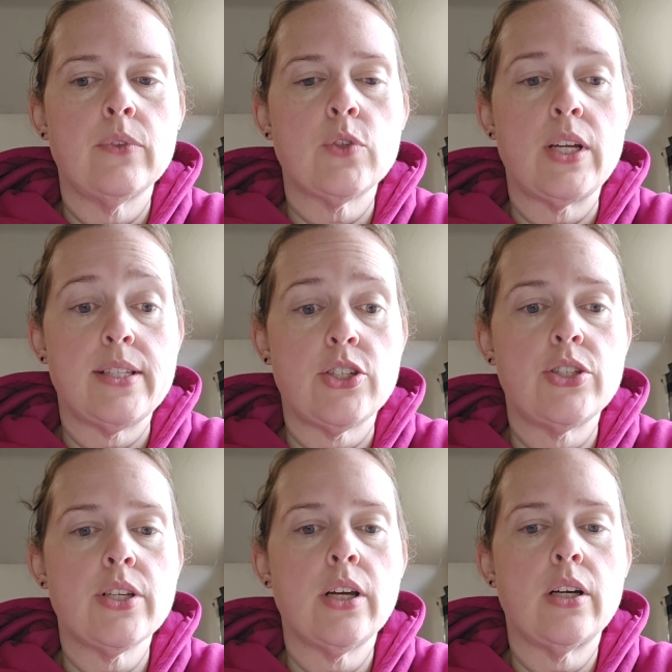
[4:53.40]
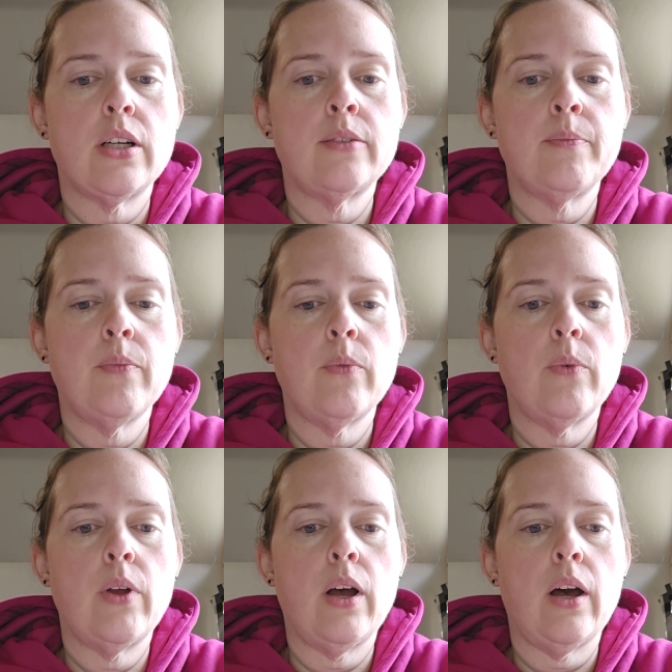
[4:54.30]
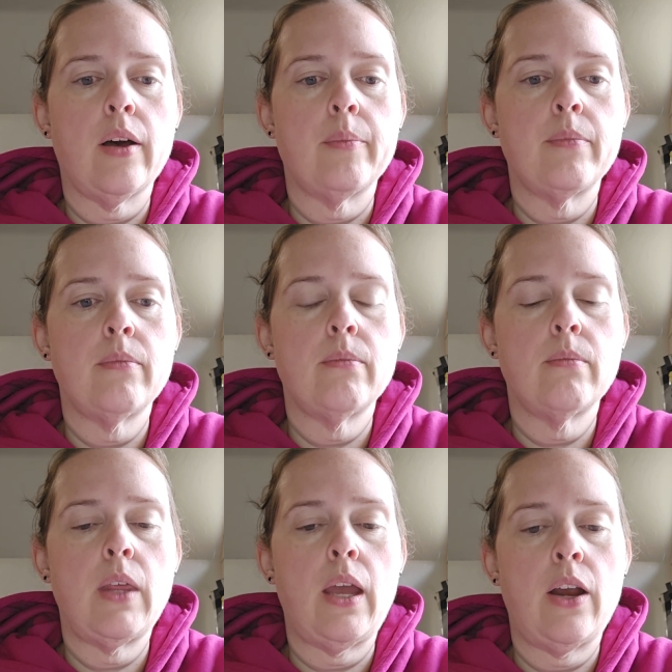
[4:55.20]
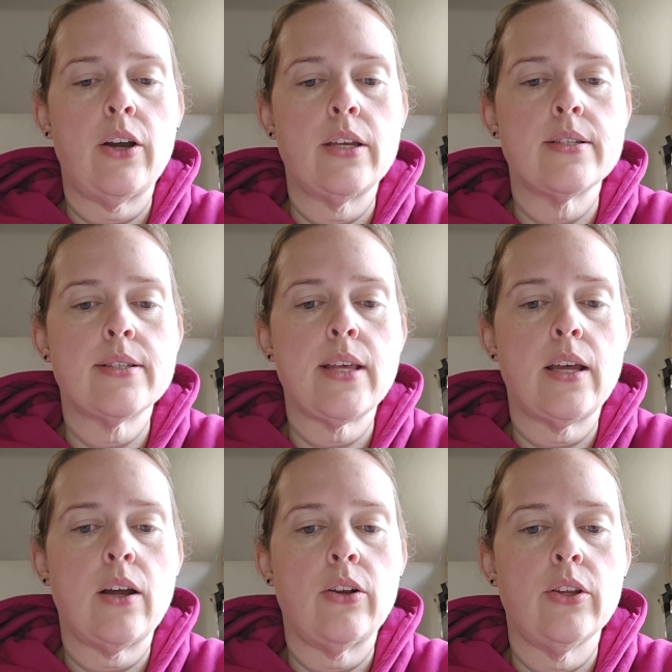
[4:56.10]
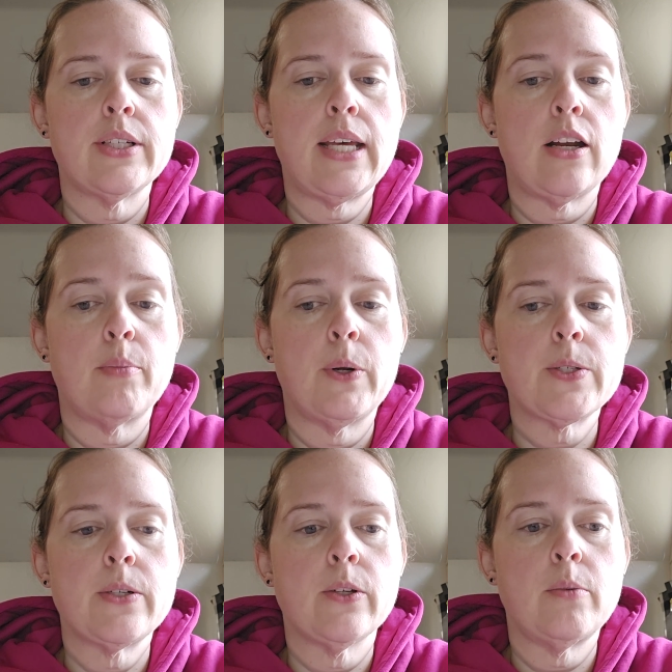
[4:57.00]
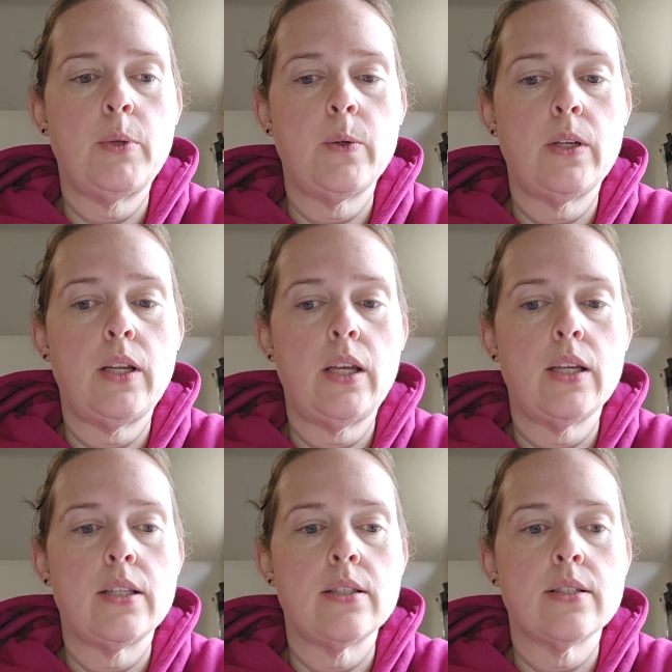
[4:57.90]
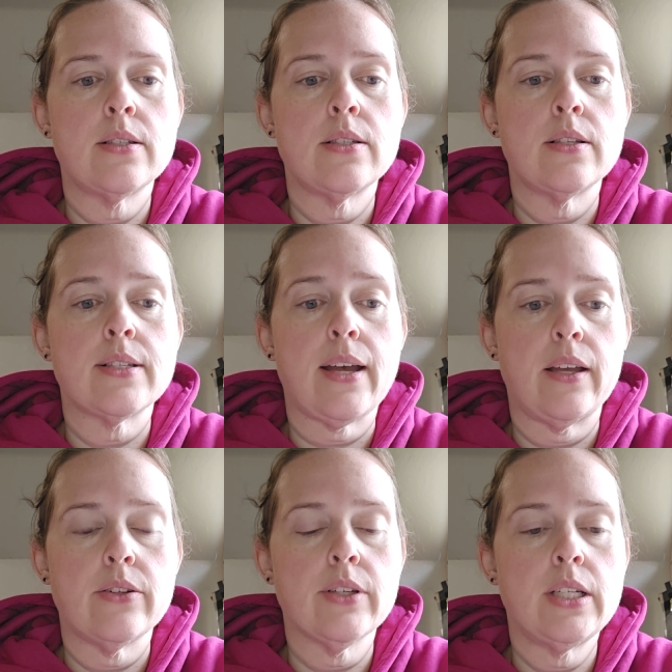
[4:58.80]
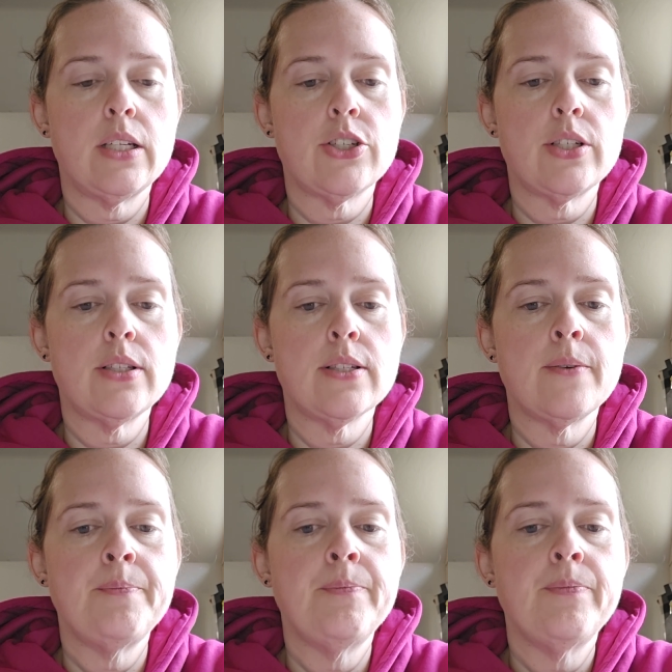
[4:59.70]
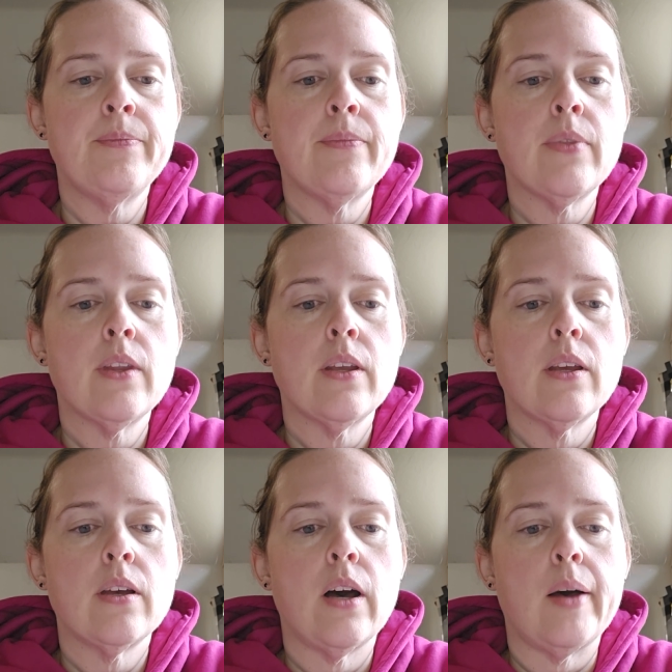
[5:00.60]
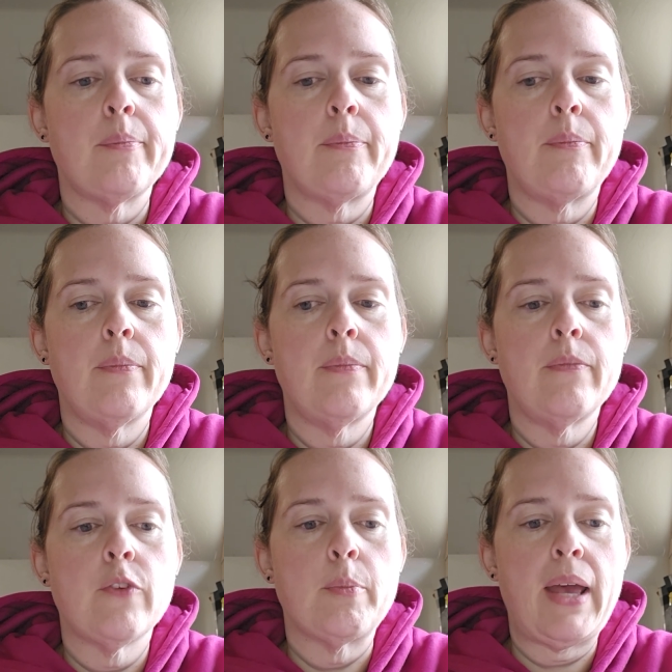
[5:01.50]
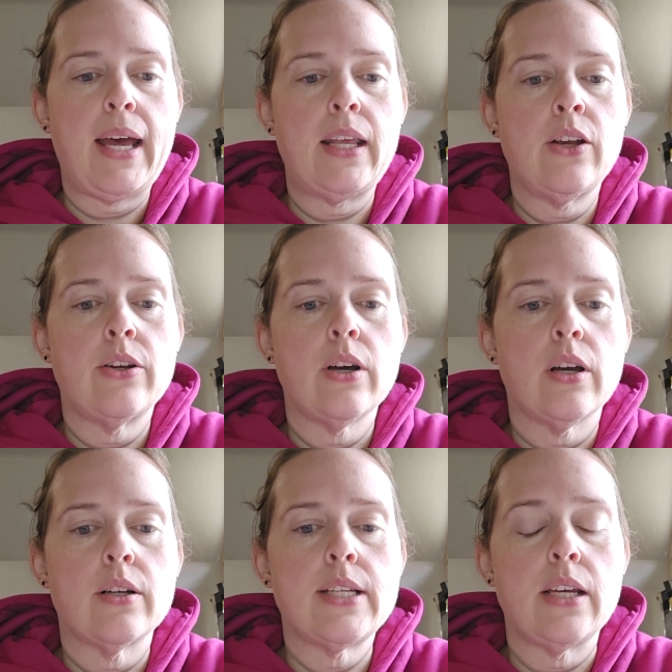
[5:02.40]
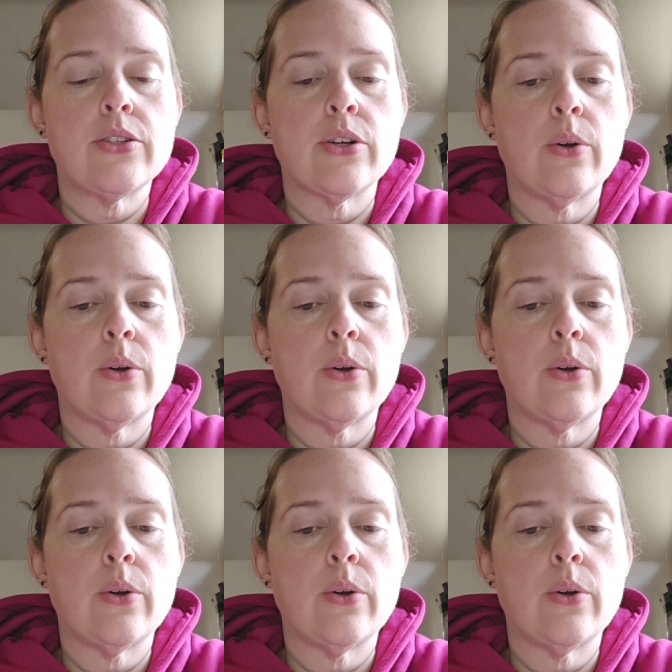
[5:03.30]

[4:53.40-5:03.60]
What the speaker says: transitions occur. The areas that are looked at are personal, community, and societal conditions. For Patty, her daughter takes her